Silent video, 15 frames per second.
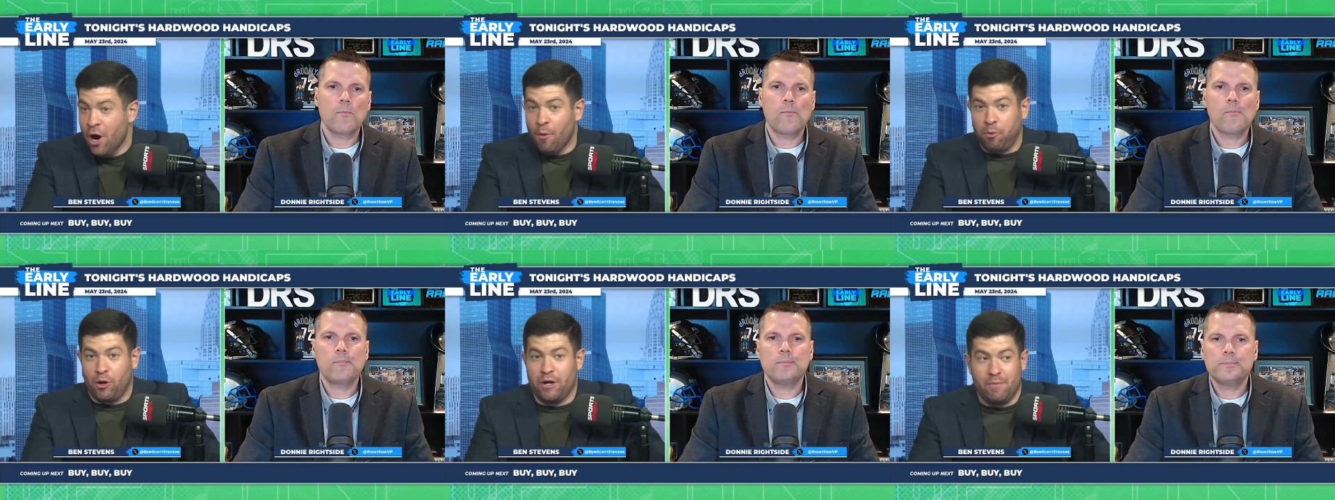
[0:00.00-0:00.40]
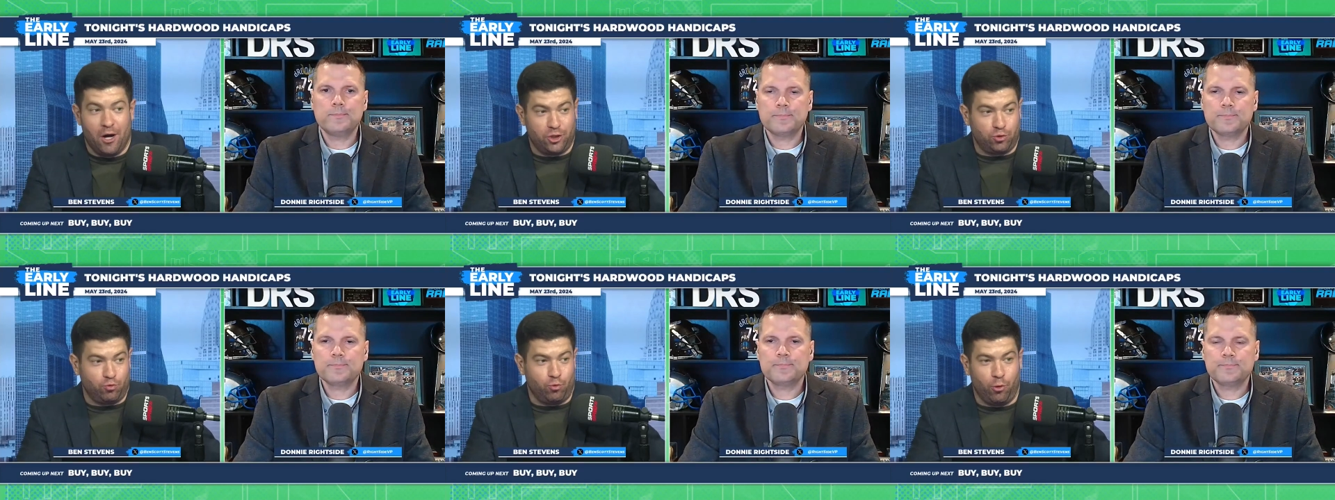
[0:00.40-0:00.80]
Speaker 1: pretty
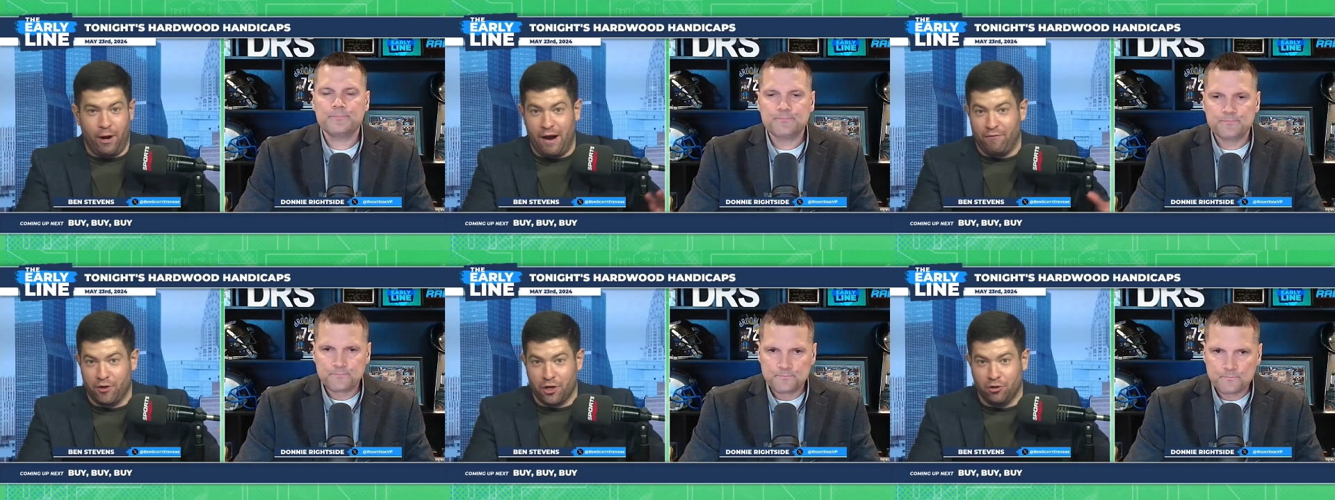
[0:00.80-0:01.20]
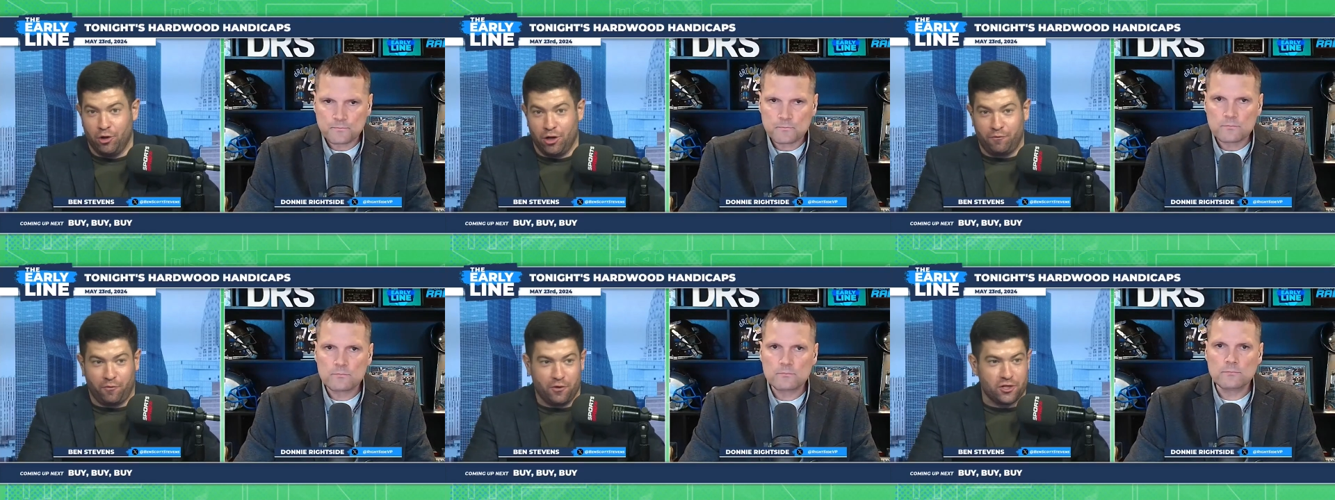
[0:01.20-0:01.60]
much wherever you
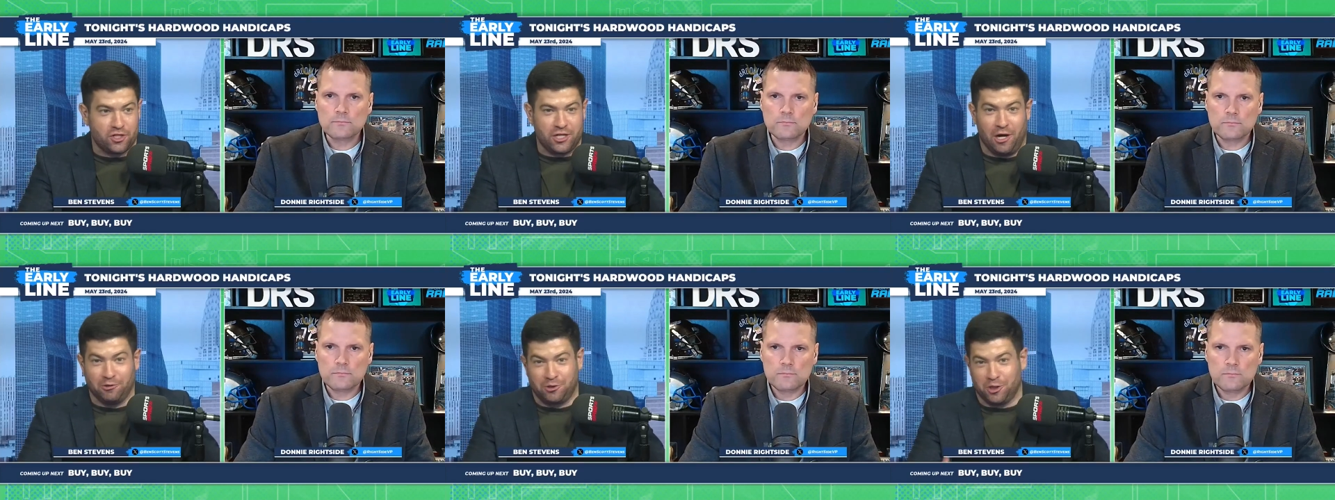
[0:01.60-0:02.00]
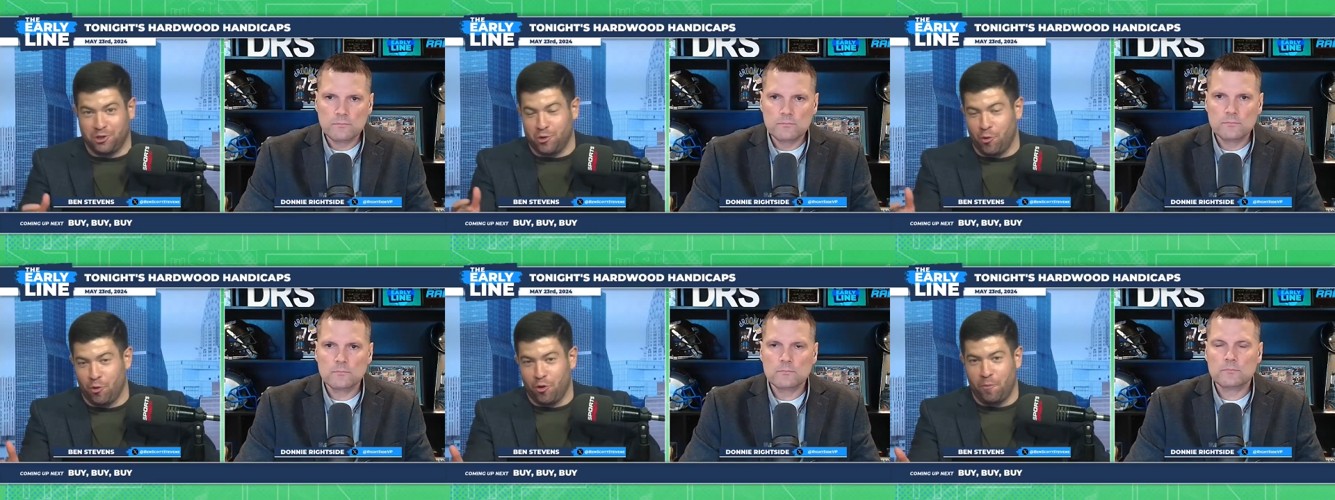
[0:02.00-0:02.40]
look for the
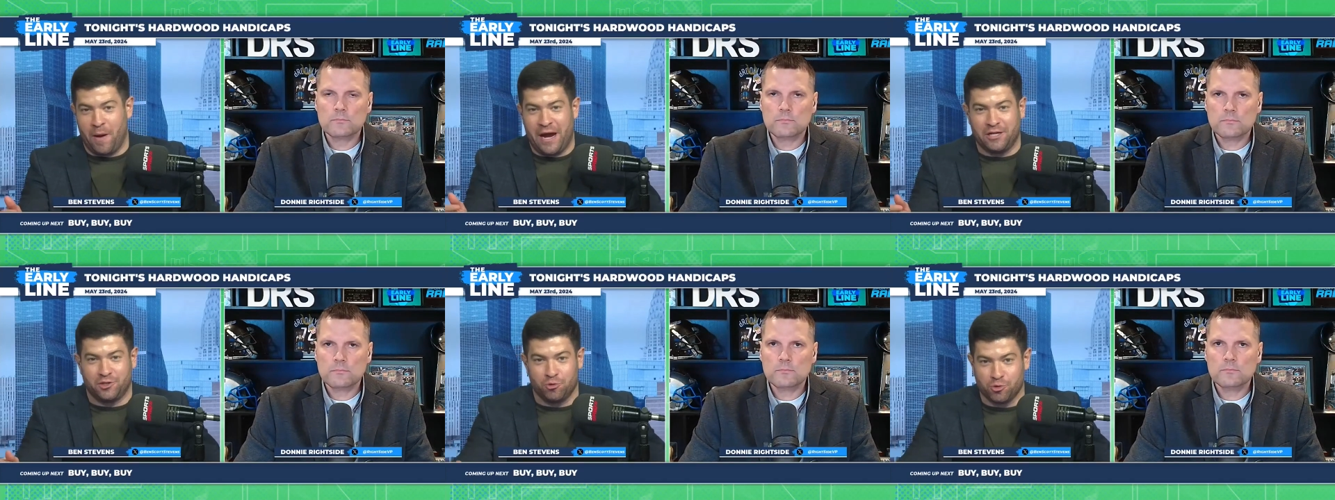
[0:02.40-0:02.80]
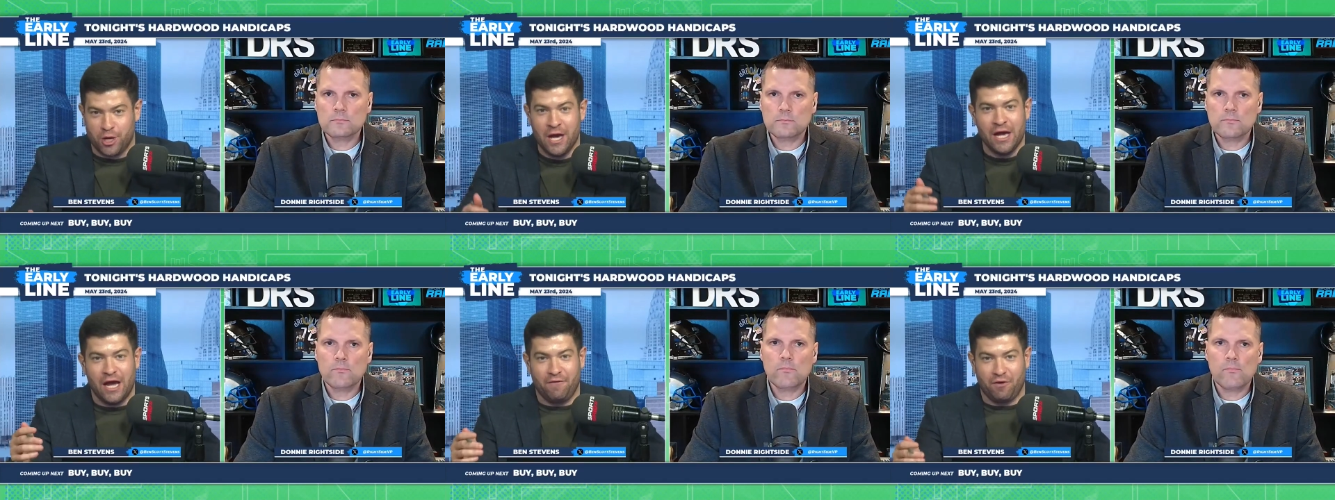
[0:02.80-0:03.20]
Celtics or the Pacers,
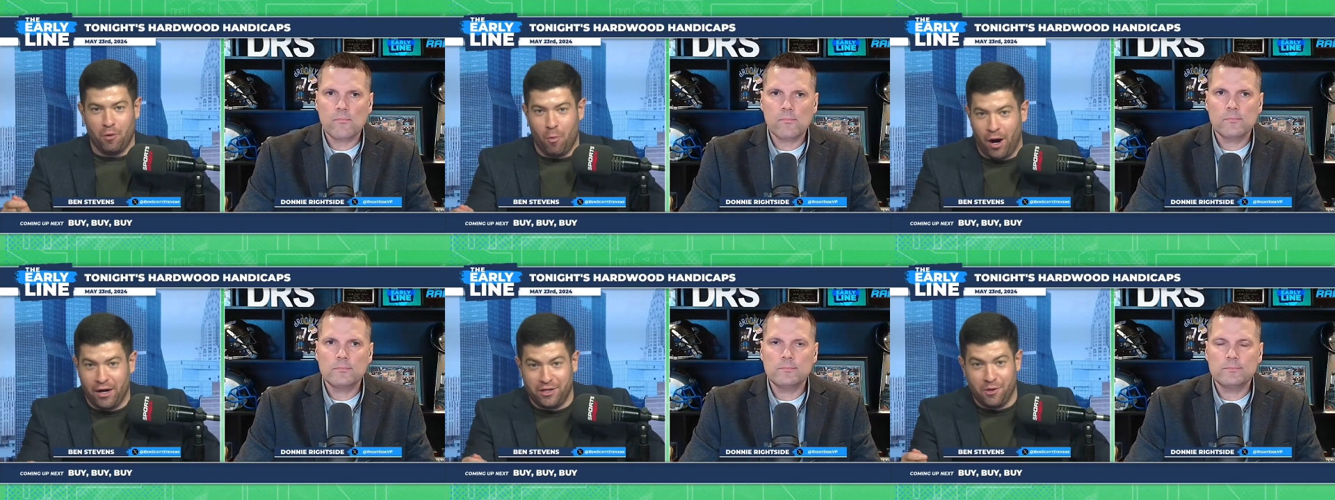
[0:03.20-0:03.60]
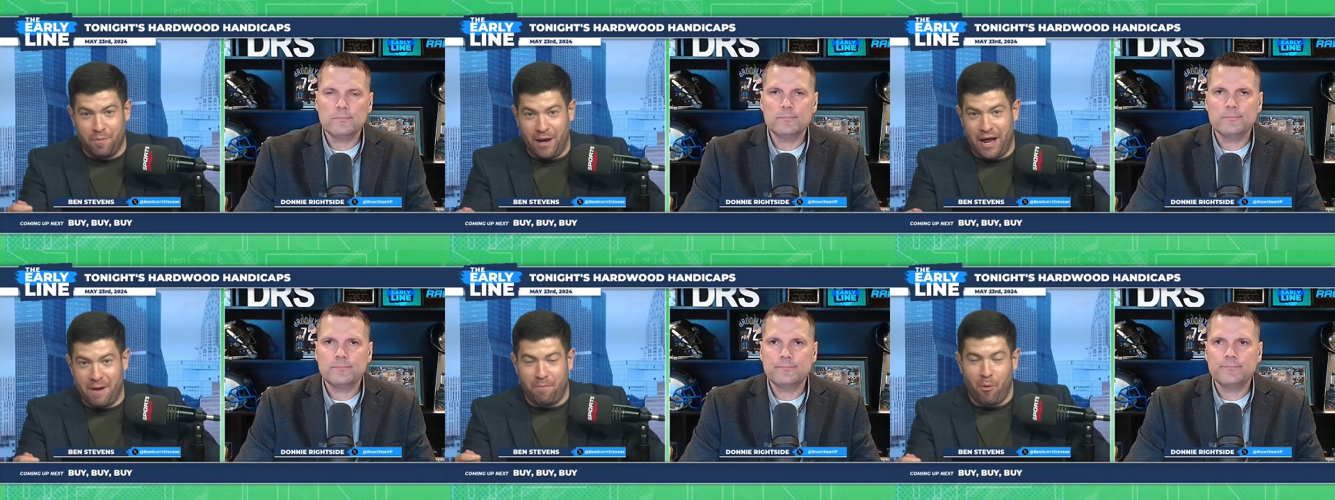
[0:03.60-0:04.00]
if you wanted to
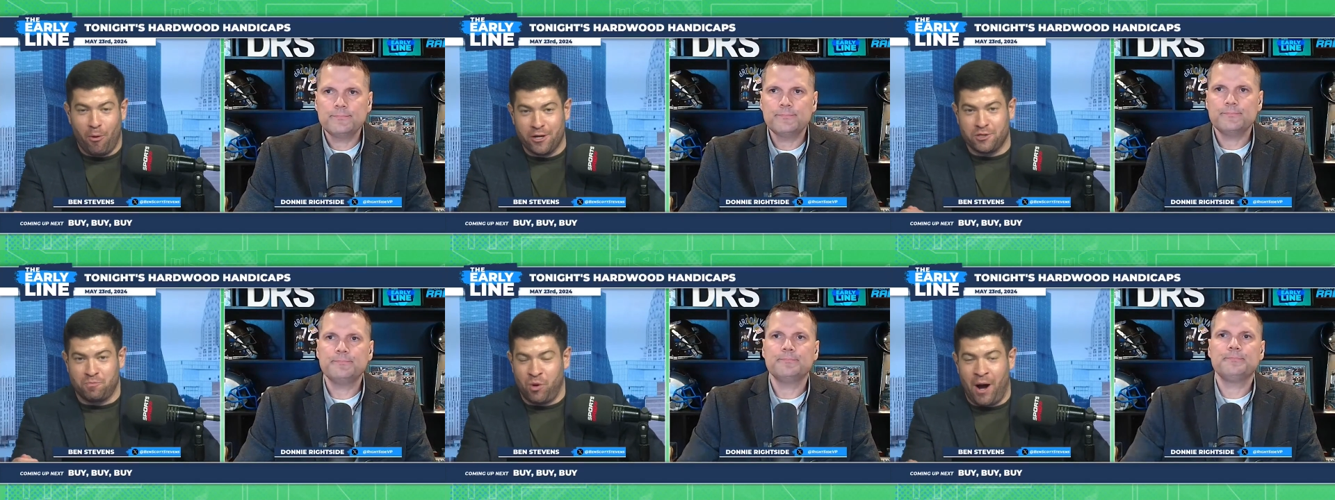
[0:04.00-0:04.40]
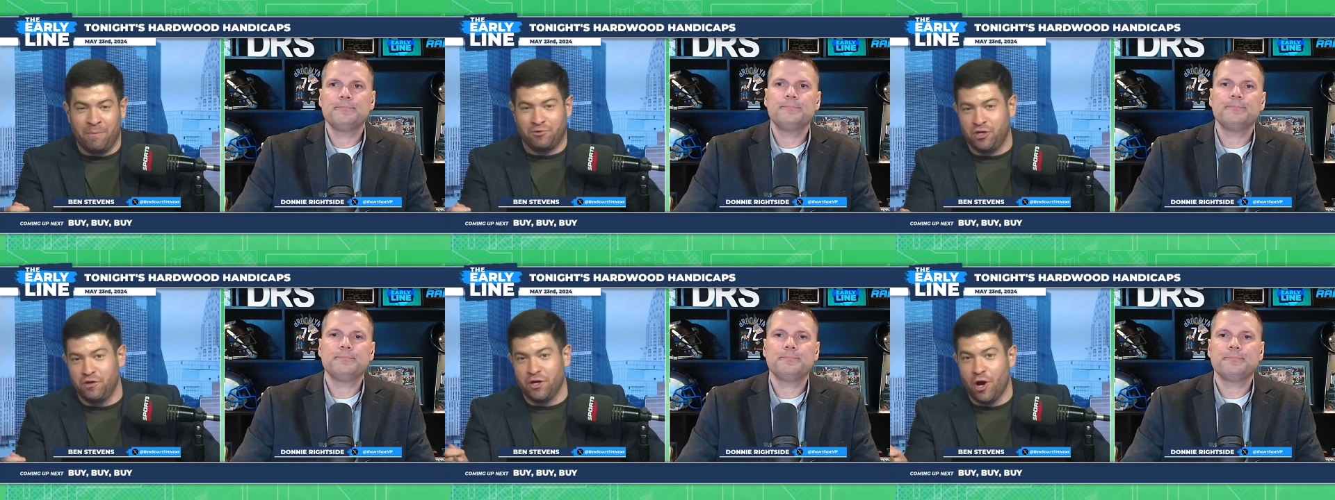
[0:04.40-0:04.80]
bet a points
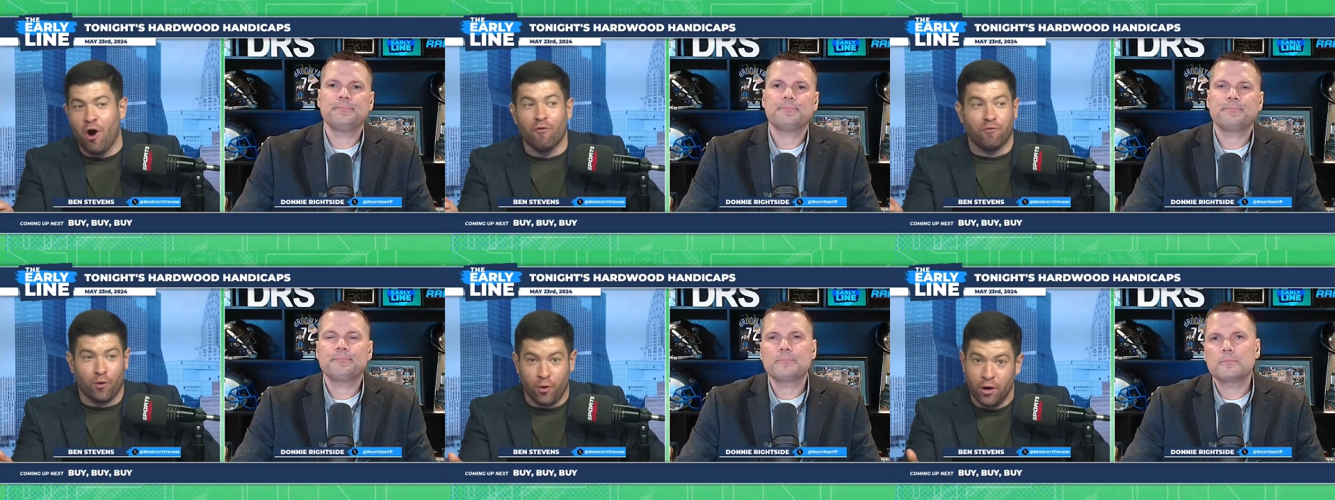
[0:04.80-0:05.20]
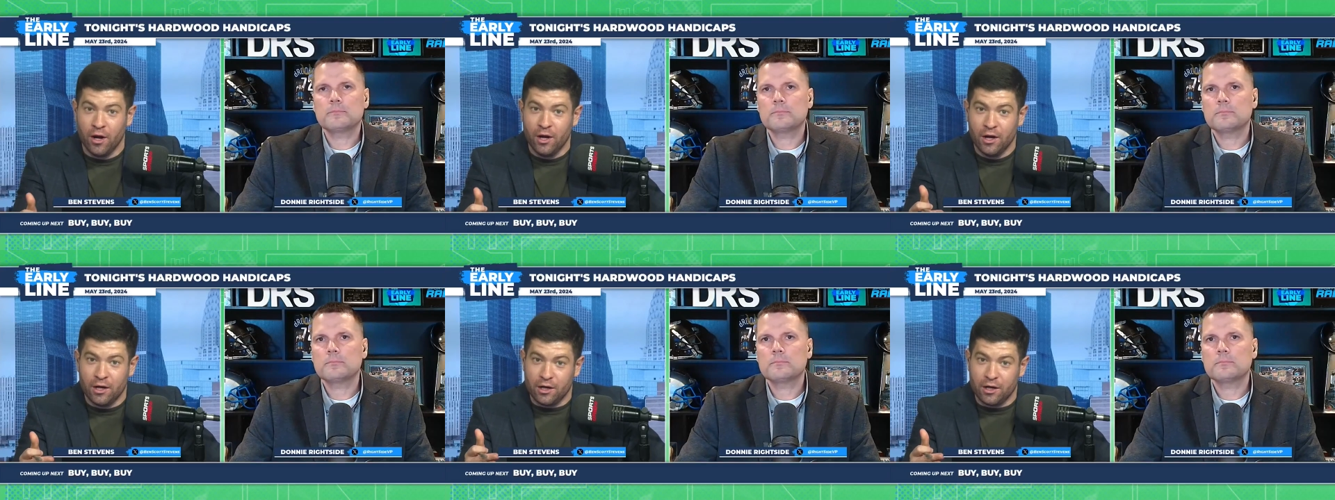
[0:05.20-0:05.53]
prop to the over,